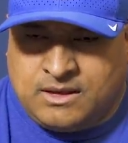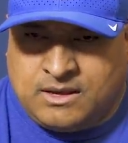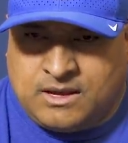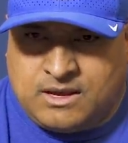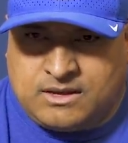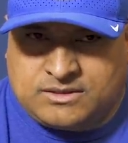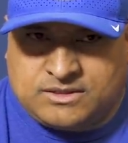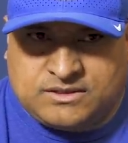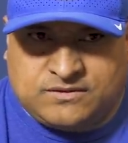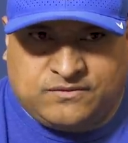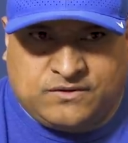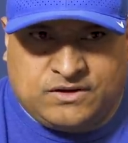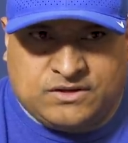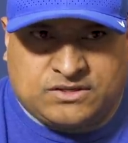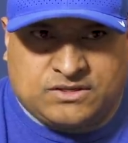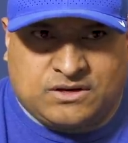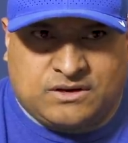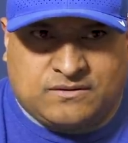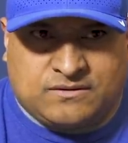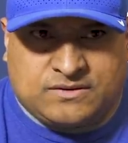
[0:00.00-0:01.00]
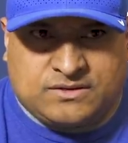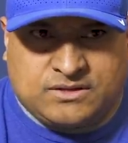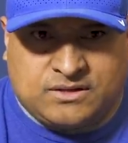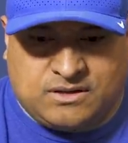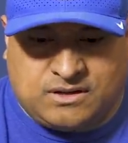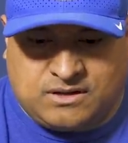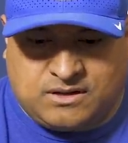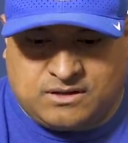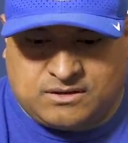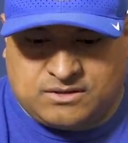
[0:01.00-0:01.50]
I'll just finish off
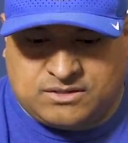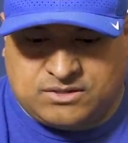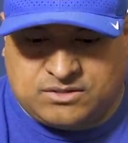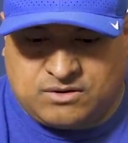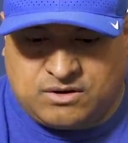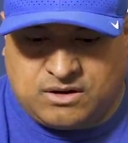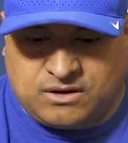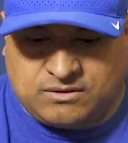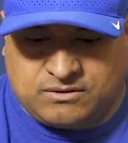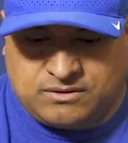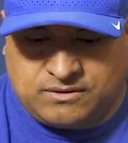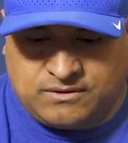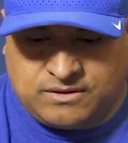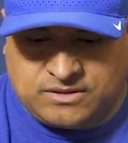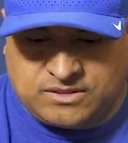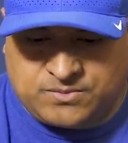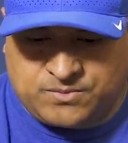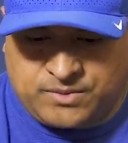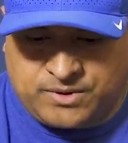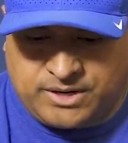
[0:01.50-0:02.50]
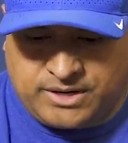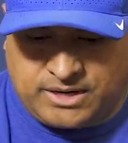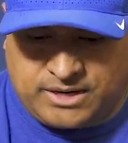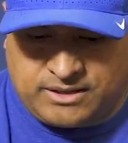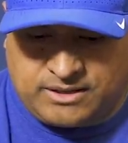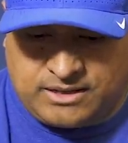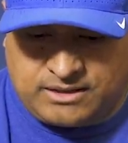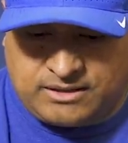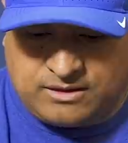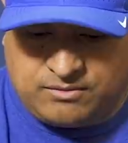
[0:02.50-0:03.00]
strong in spring.
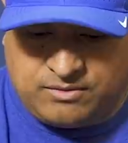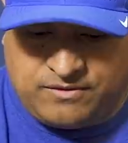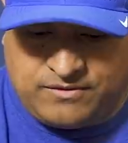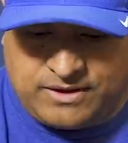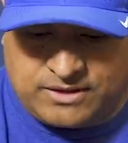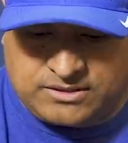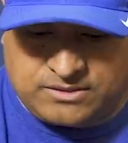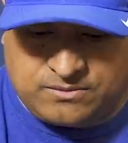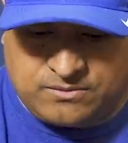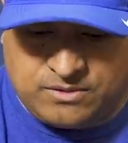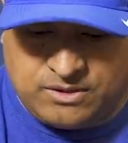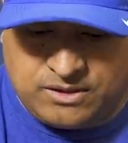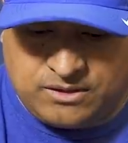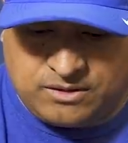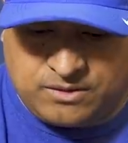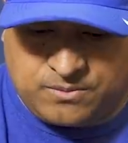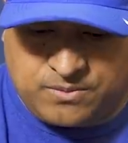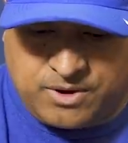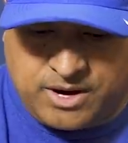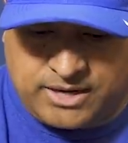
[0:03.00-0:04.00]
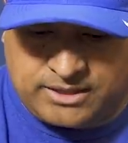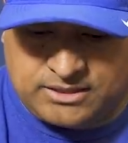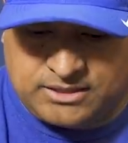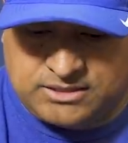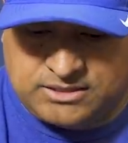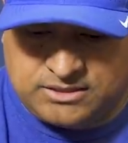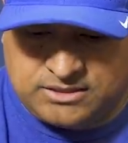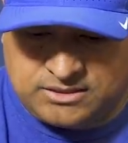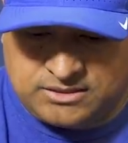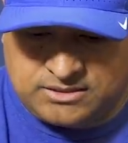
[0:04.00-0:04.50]
I think we've had some really good
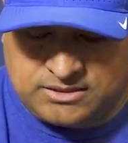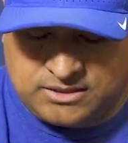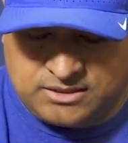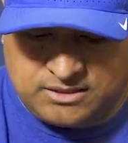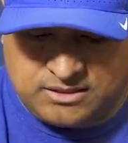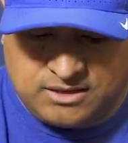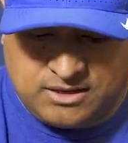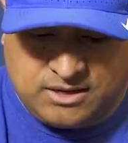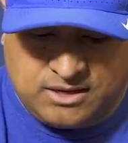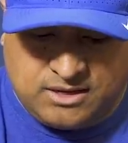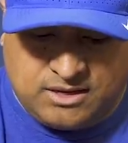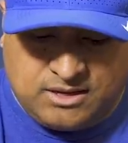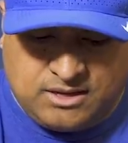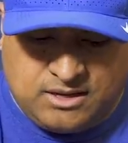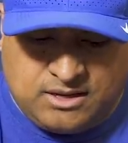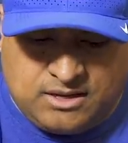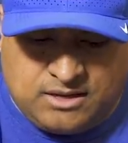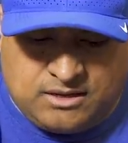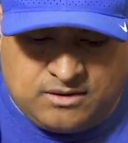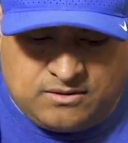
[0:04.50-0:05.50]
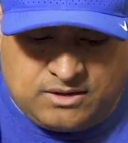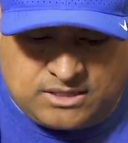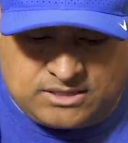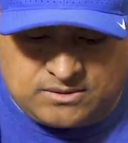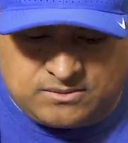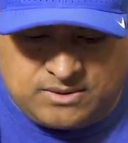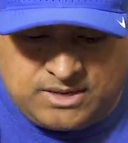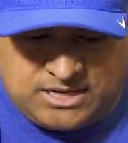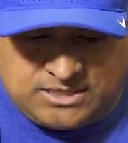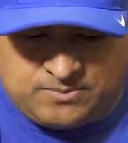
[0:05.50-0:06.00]
practices, and you've got
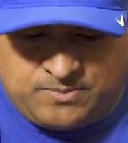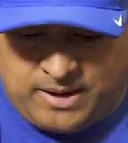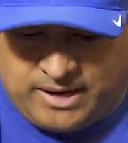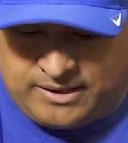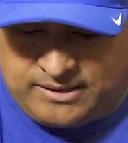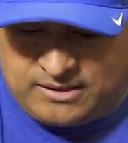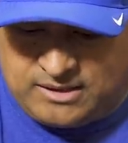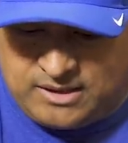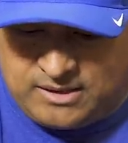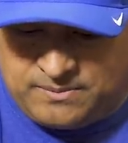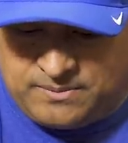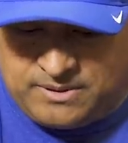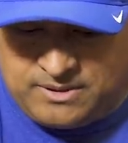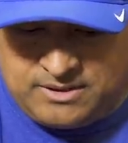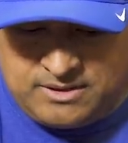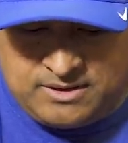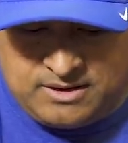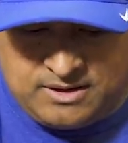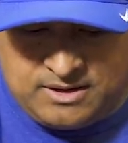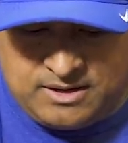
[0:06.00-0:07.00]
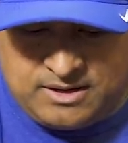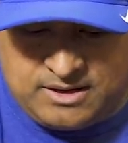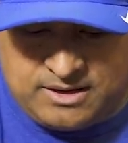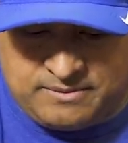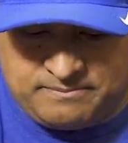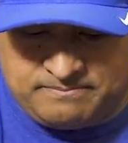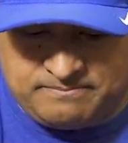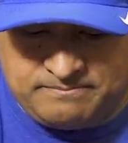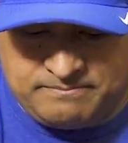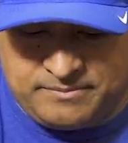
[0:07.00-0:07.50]
some guys banged up.
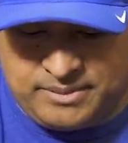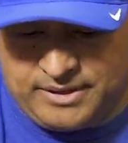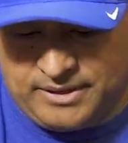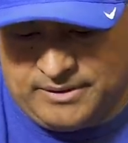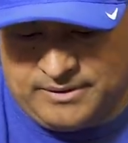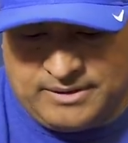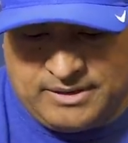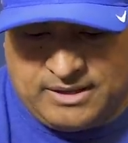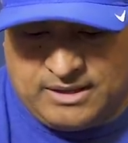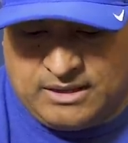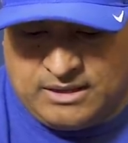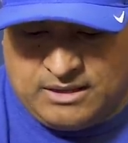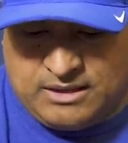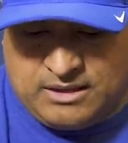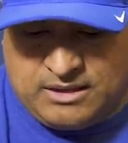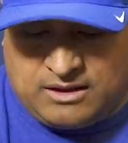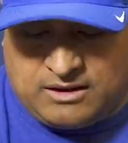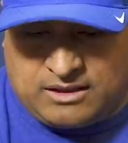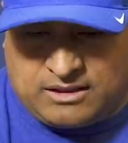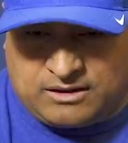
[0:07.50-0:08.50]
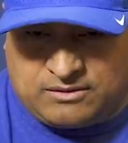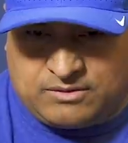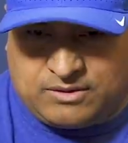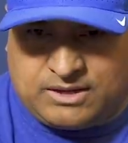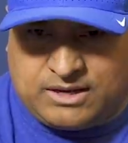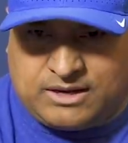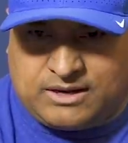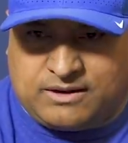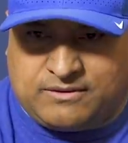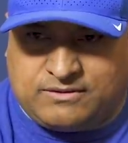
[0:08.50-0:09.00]
But I think we
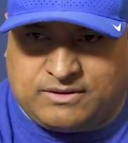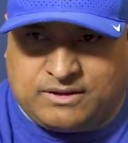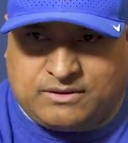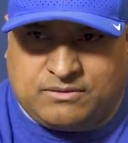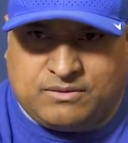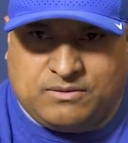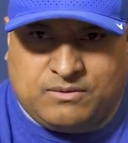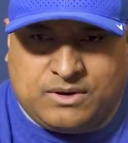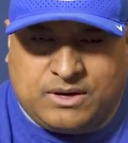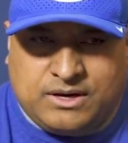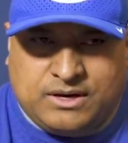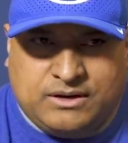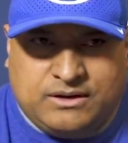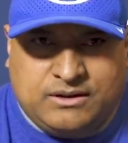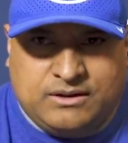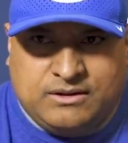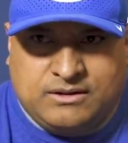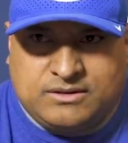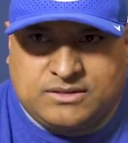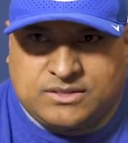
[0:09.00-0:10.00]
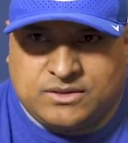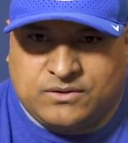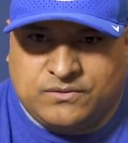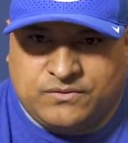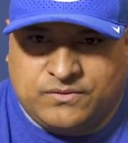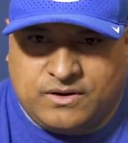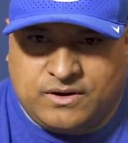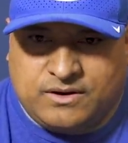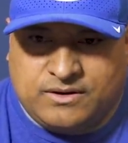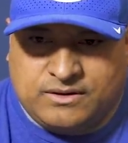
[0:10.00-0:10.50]
got everything we wanted so
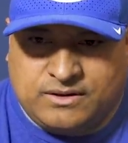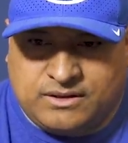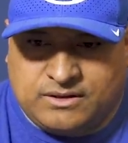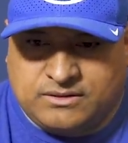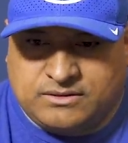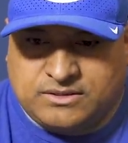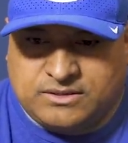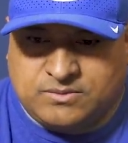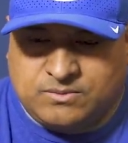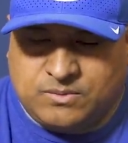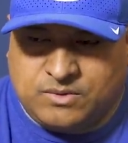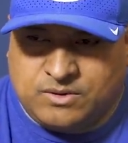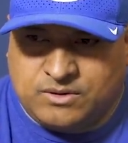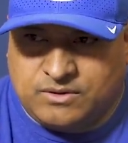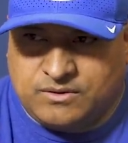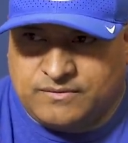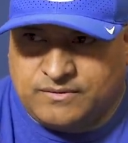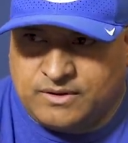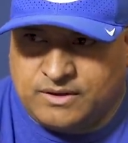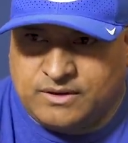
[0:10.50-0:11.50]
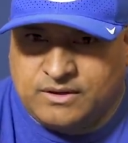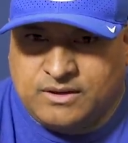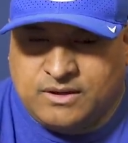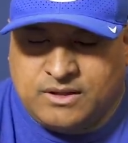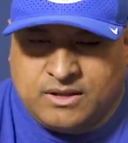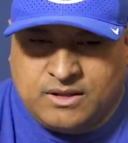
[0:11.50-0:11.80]
far, and just more of a